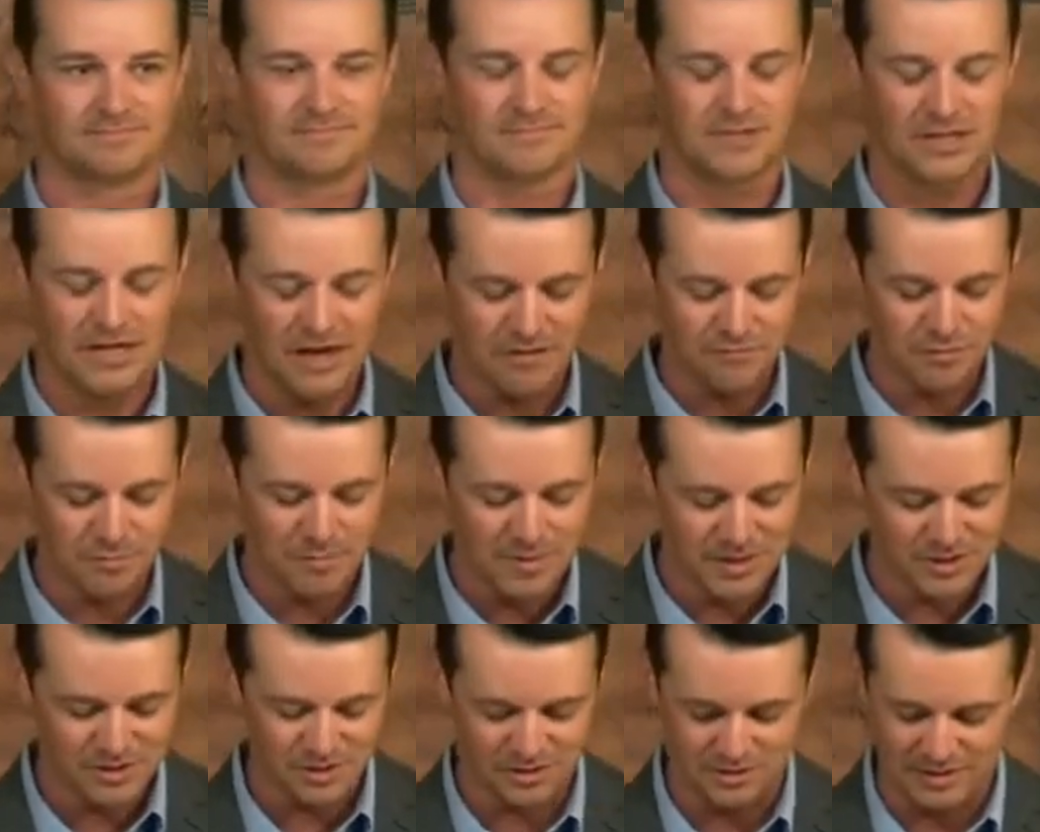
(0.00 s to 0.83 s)
the
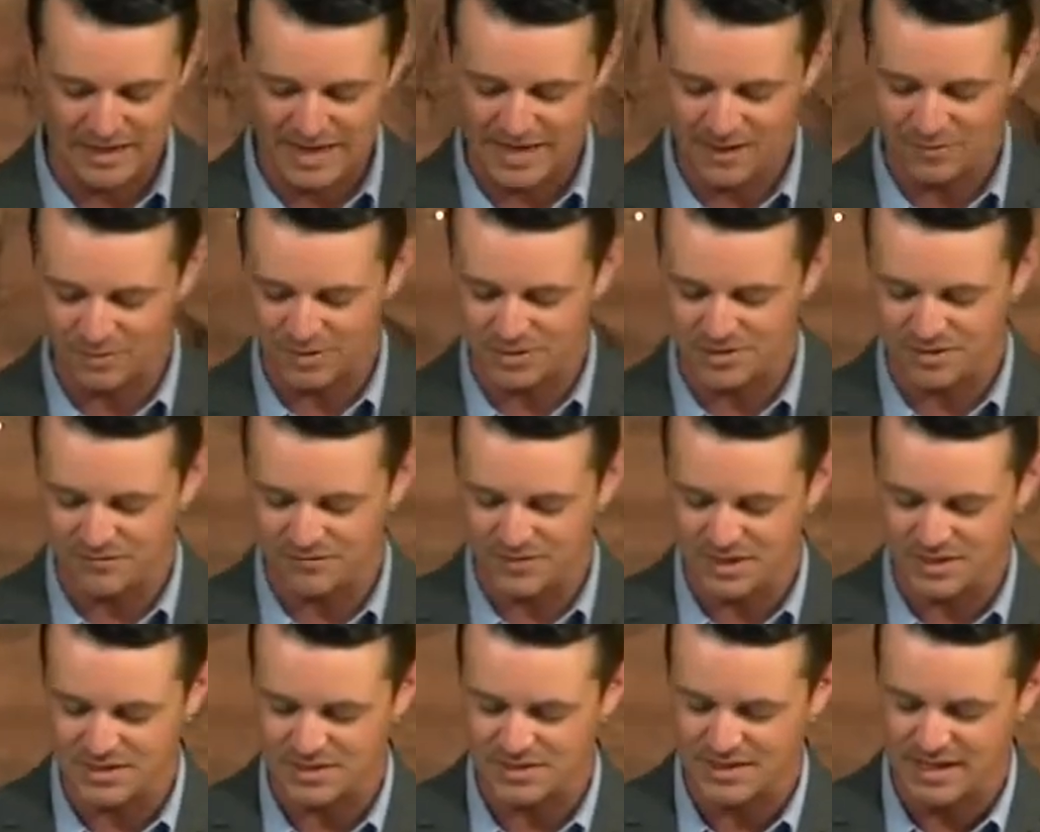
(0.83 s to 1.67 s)
governmental language of
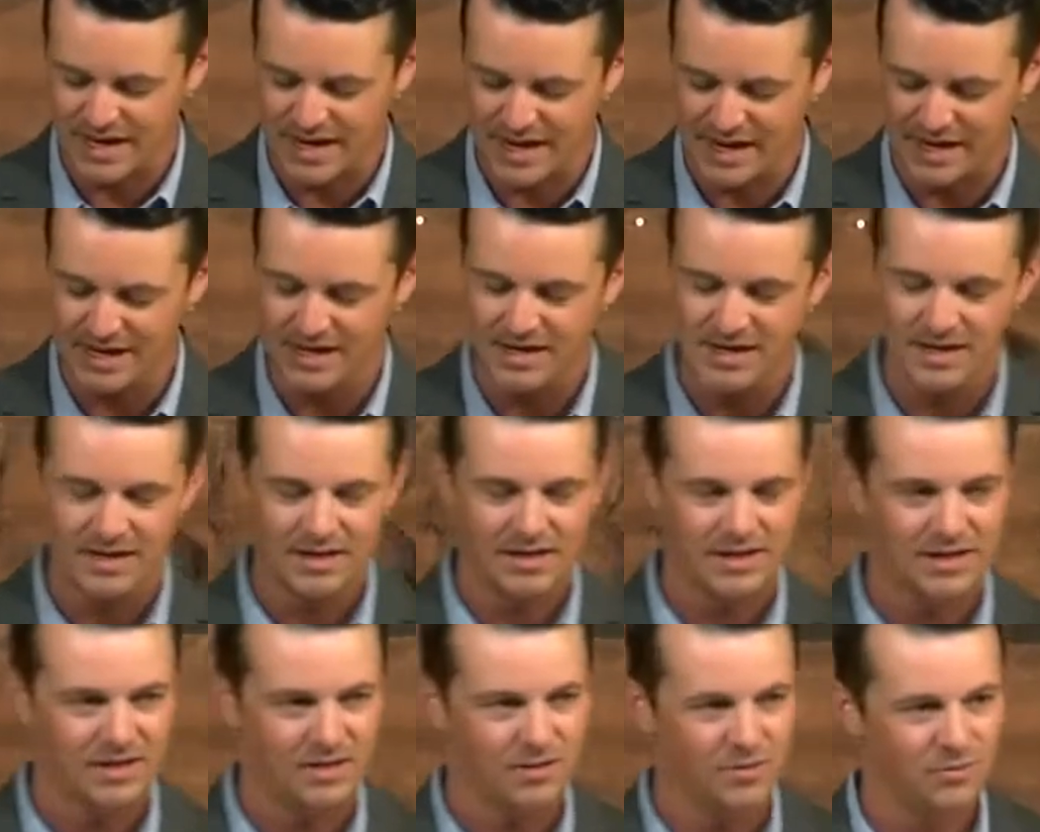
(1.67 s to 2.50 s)
this day,
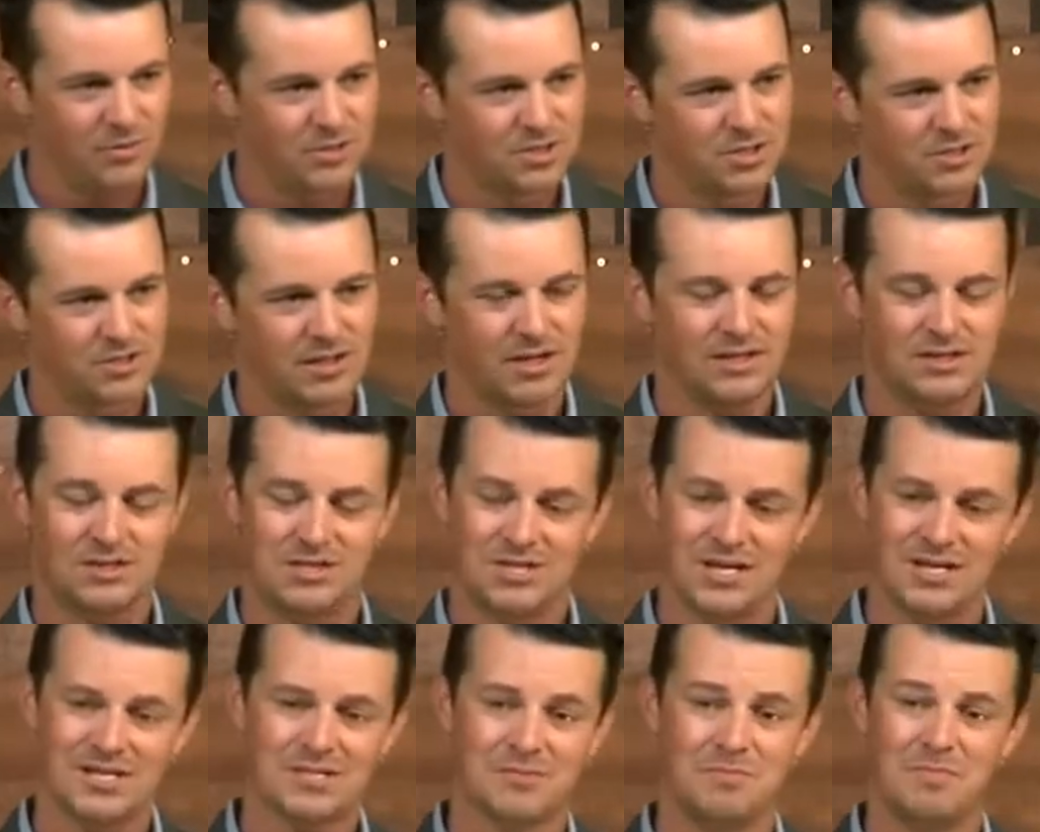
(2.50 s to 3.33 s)
which it
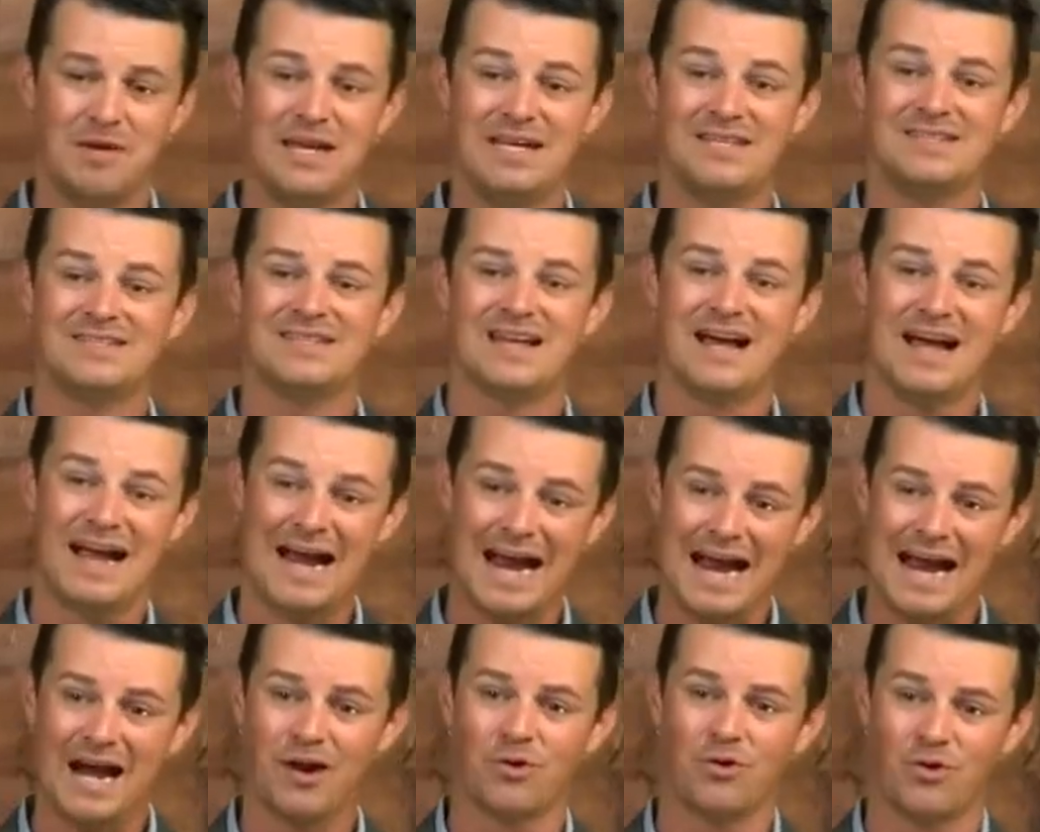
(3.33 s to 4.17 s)
just means a
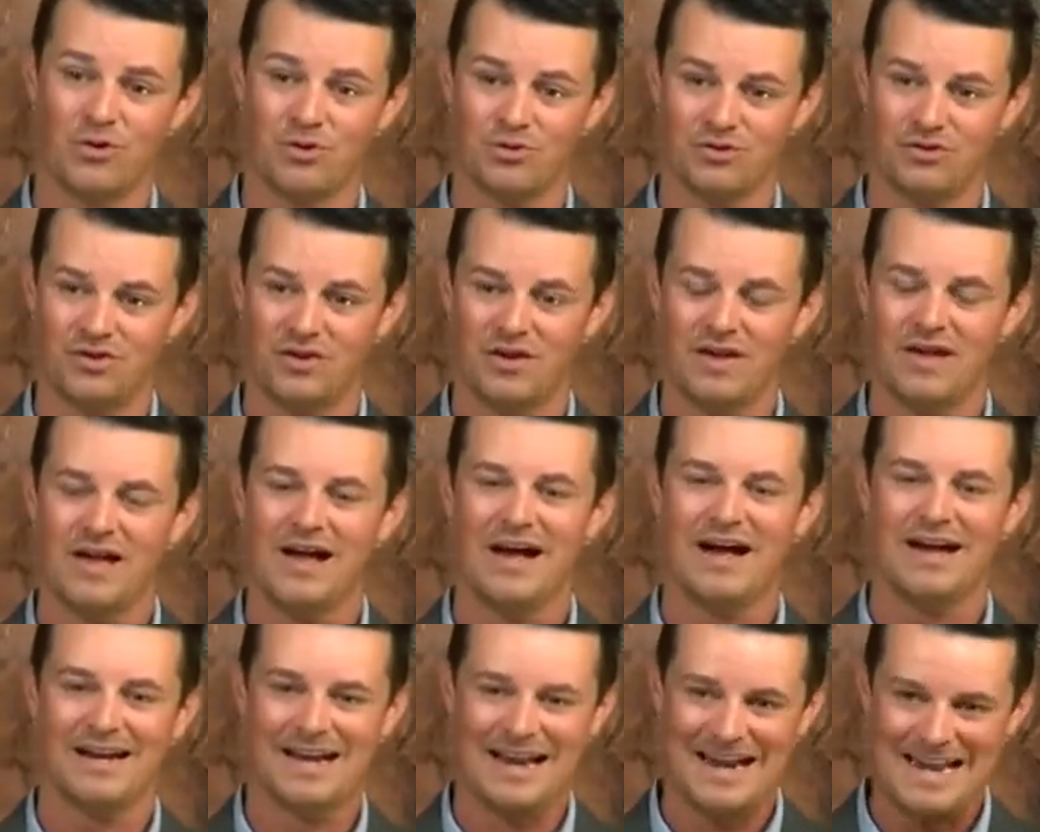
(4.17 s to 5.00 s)
herald,
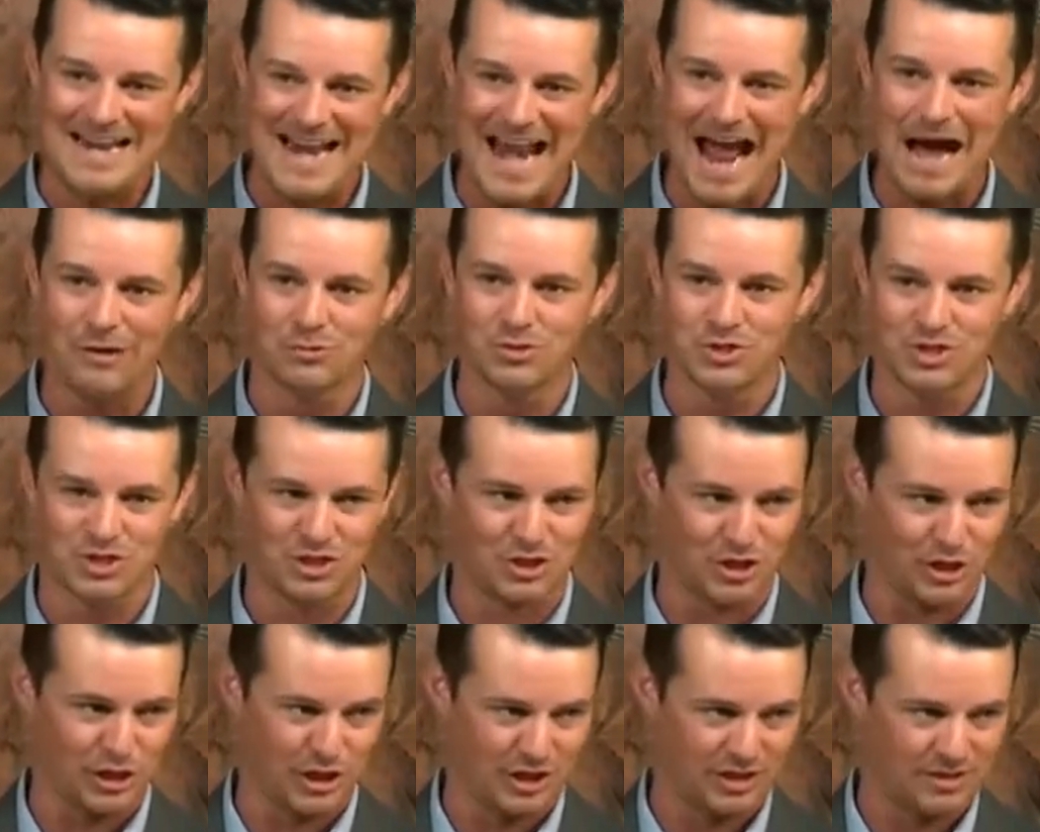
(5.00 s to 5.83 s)
an
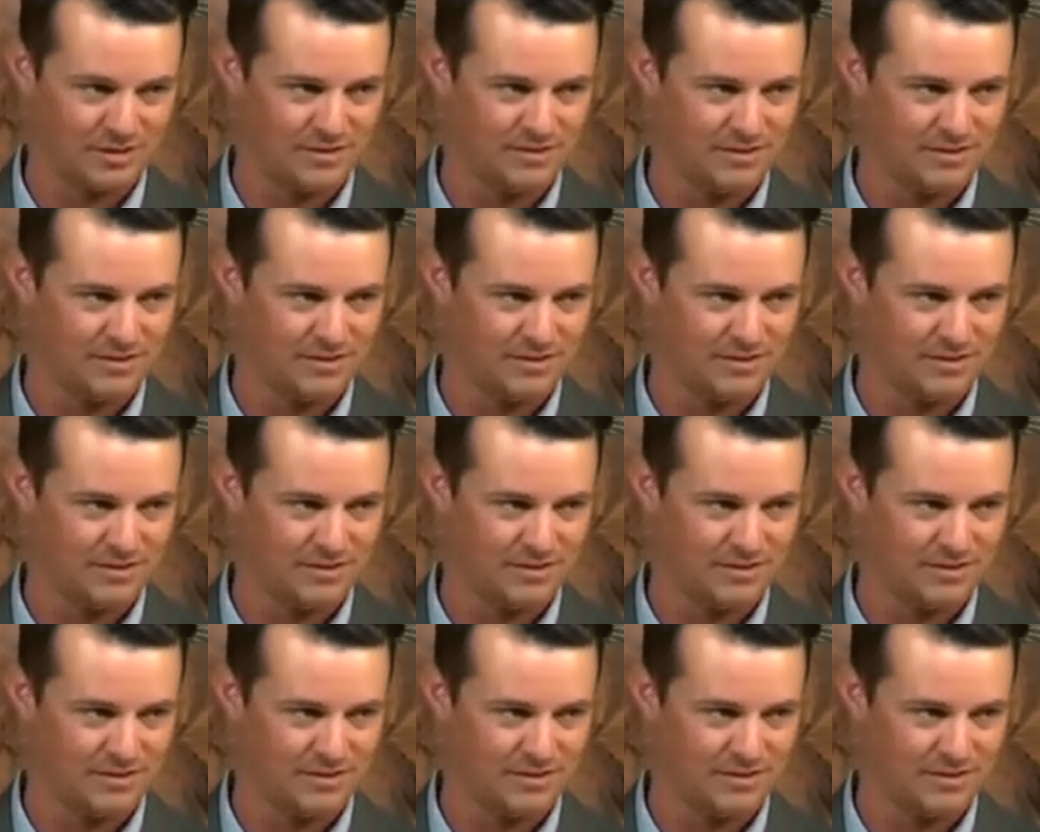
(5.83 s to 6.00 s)
announcer.